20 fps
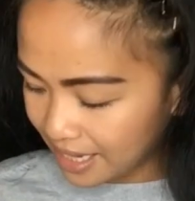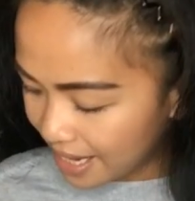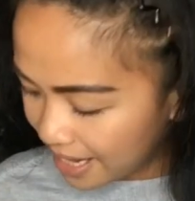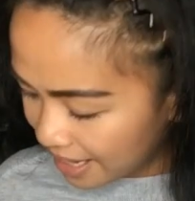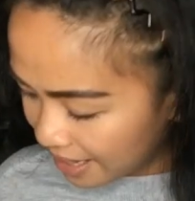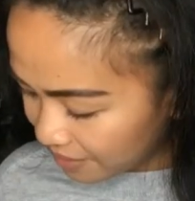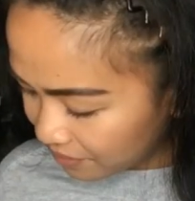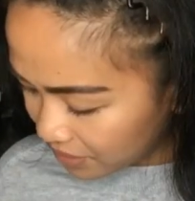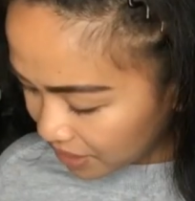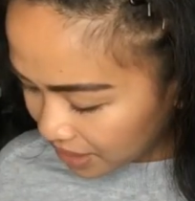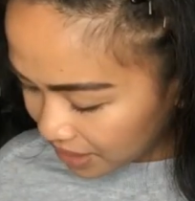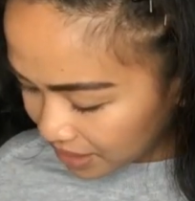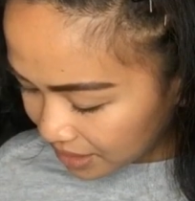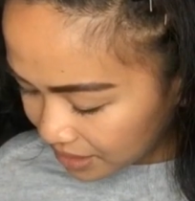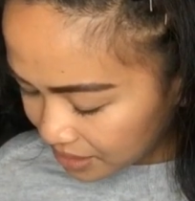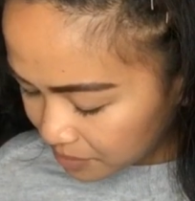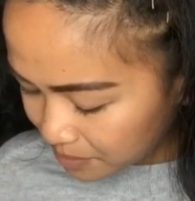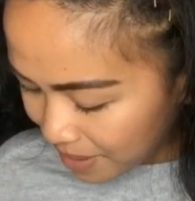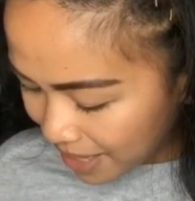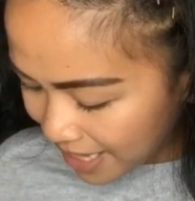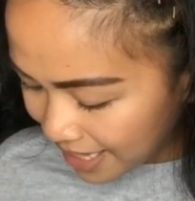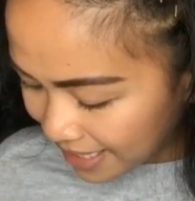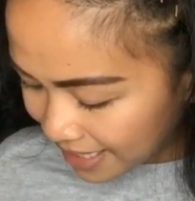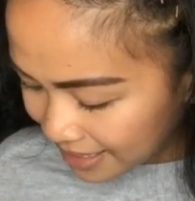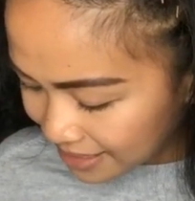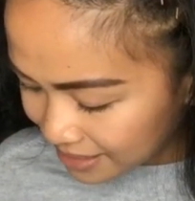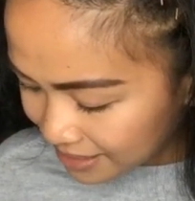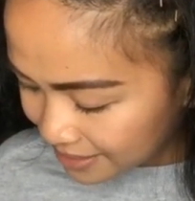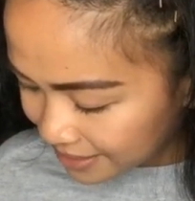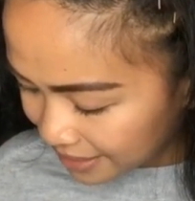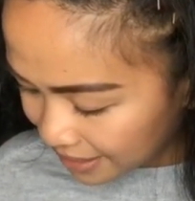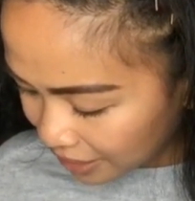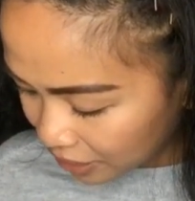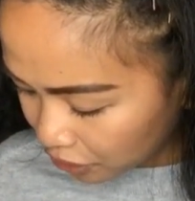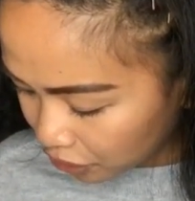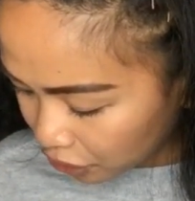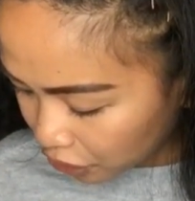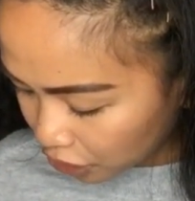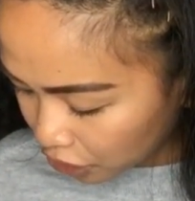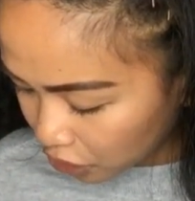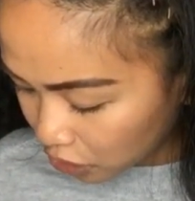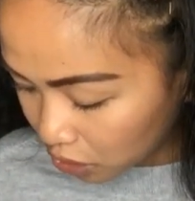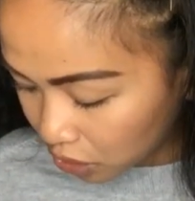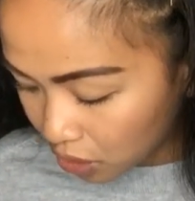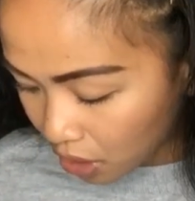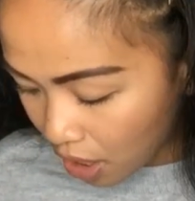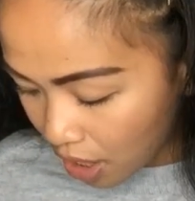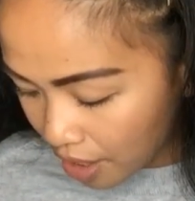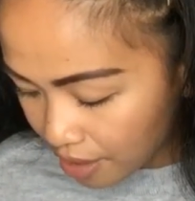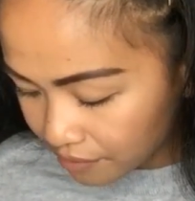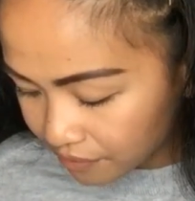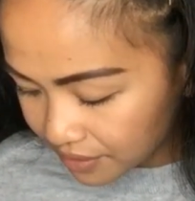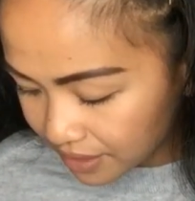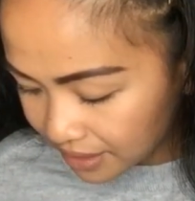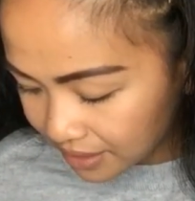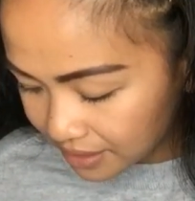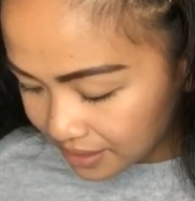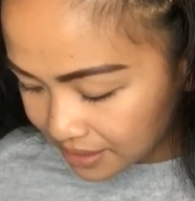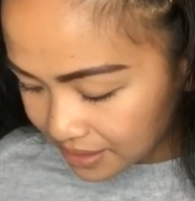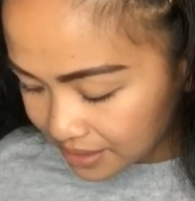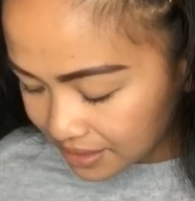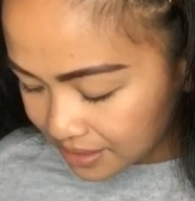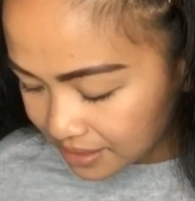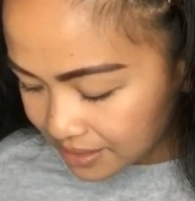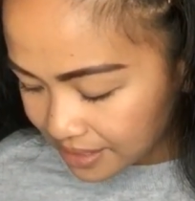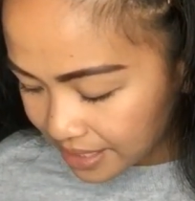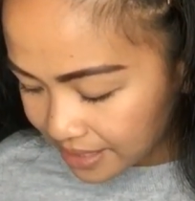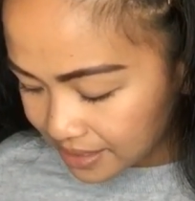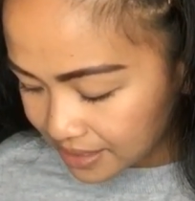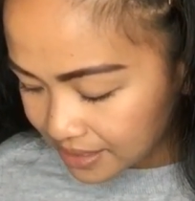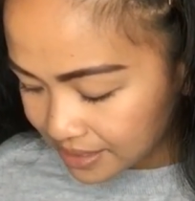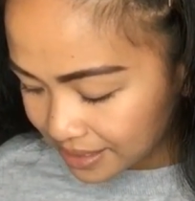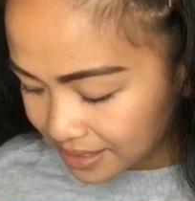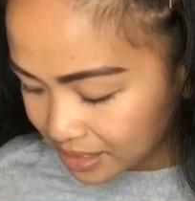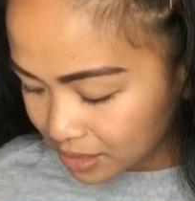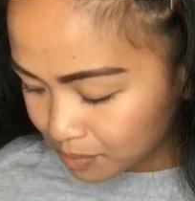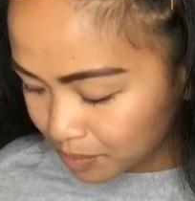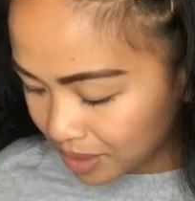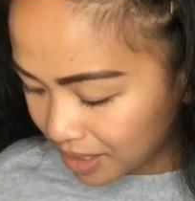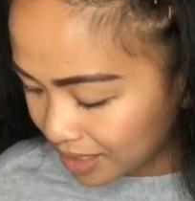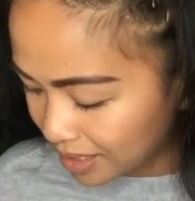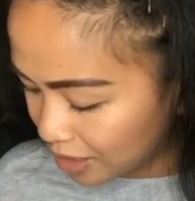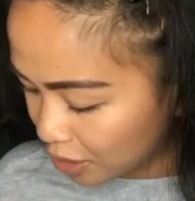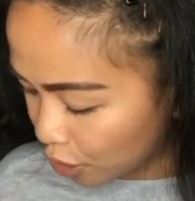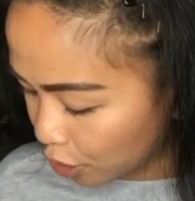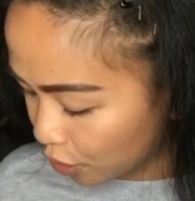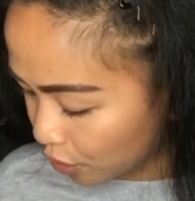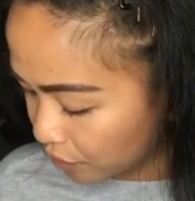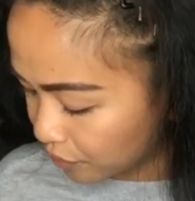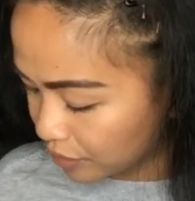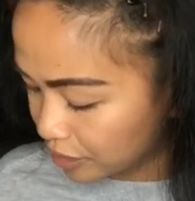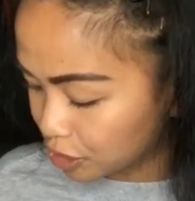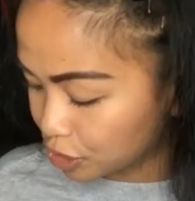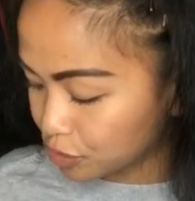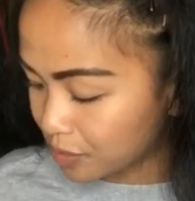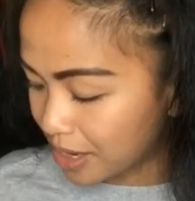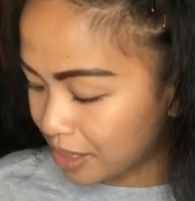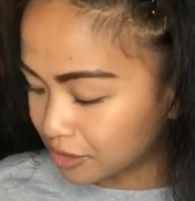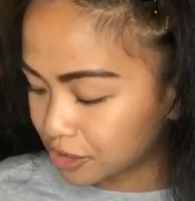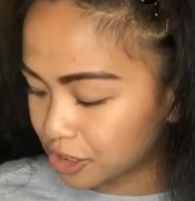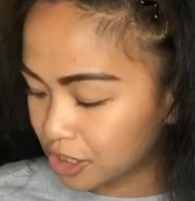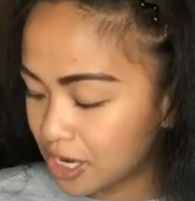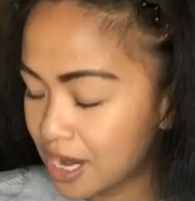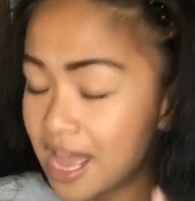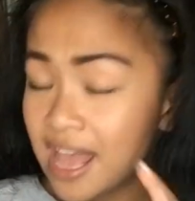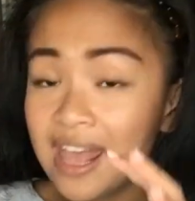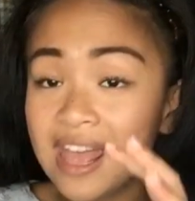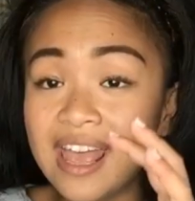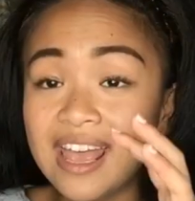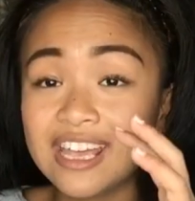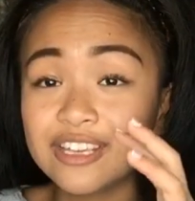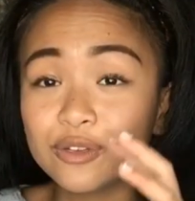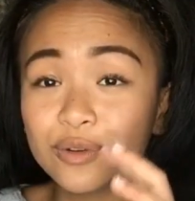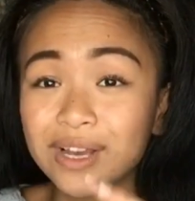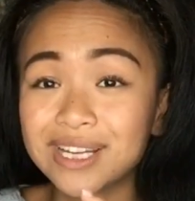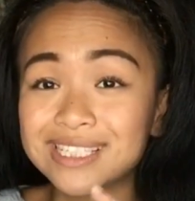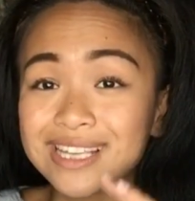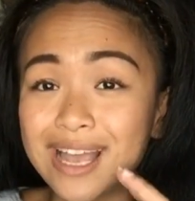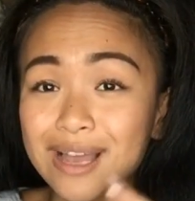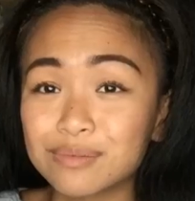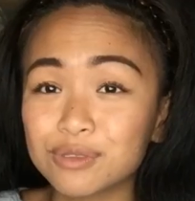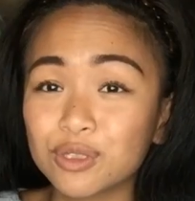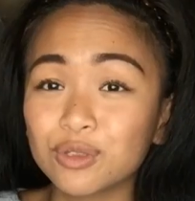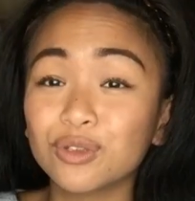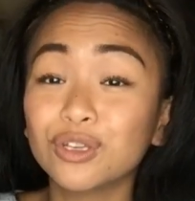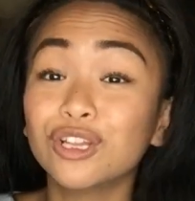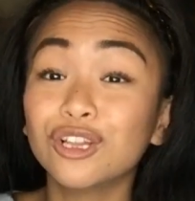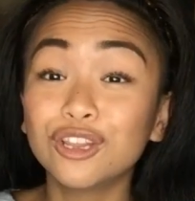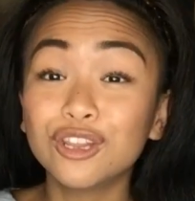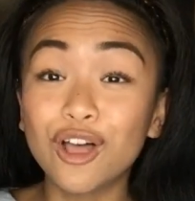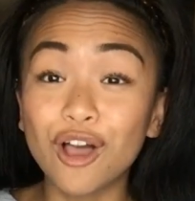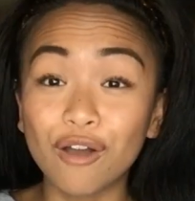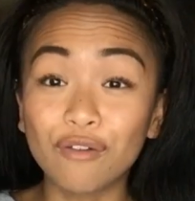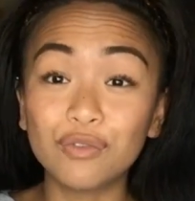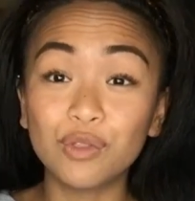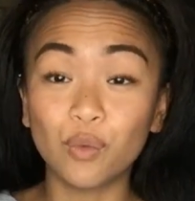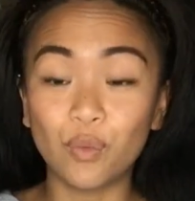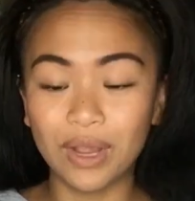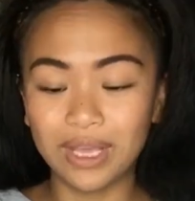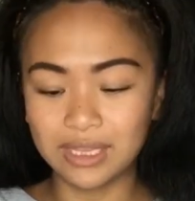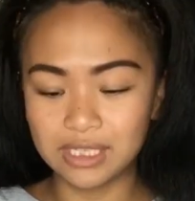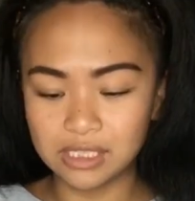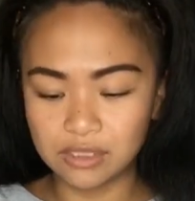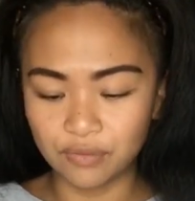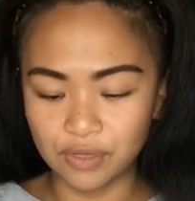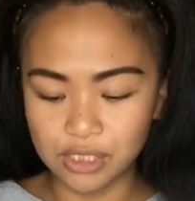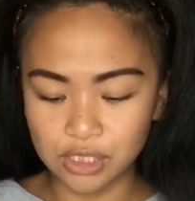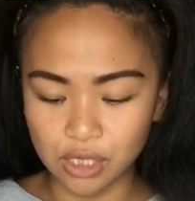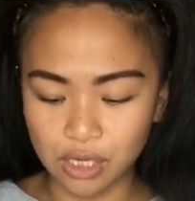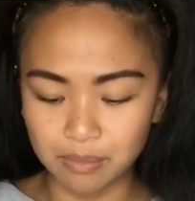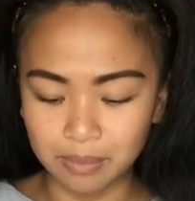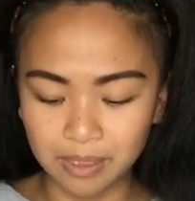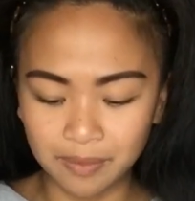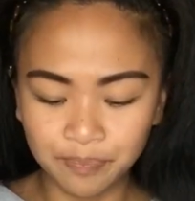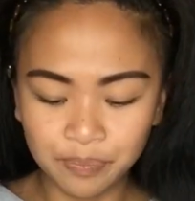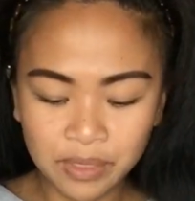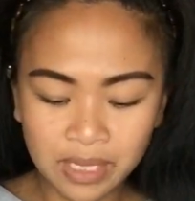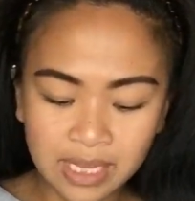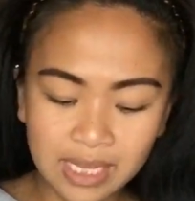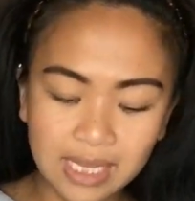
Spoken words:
have is by Ann Taylor Loft, and this is in size 6P curvy trouser. And you guys, I absolutely love the way this fits on me.